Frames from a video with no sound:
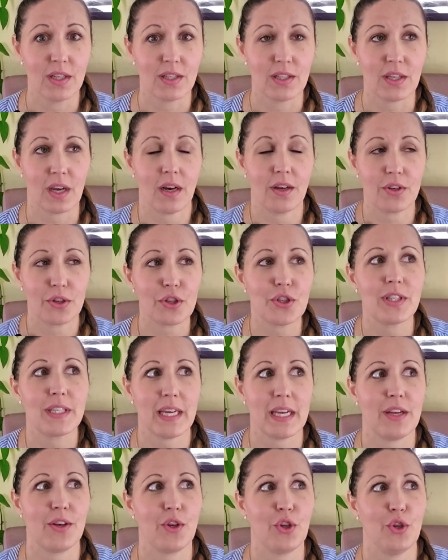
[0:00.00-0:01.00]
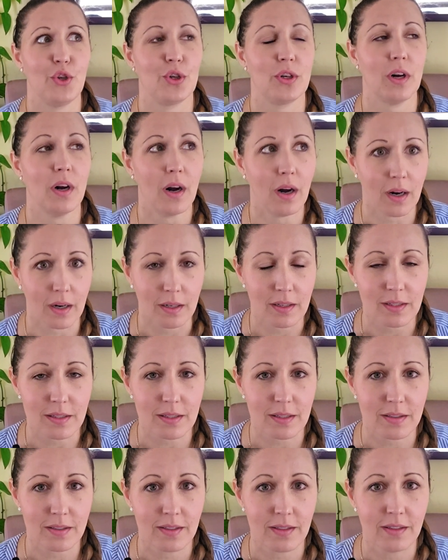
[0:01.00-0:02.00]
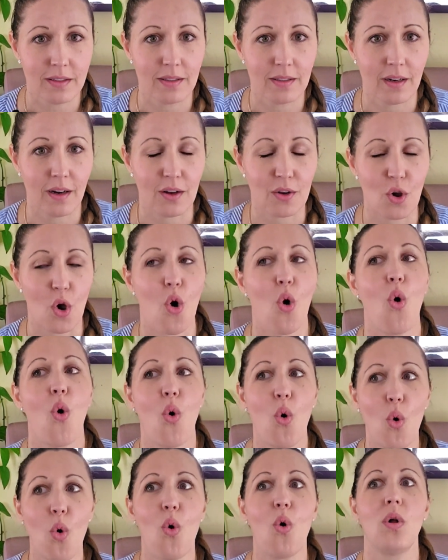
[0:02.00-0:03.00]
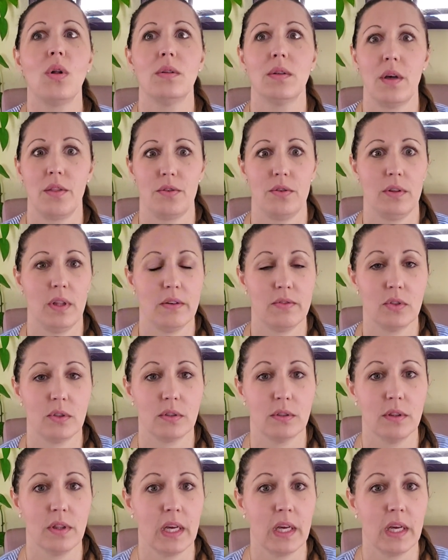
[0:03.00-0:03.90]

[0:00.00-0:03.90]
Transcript: to understand your heart on a whole nother level.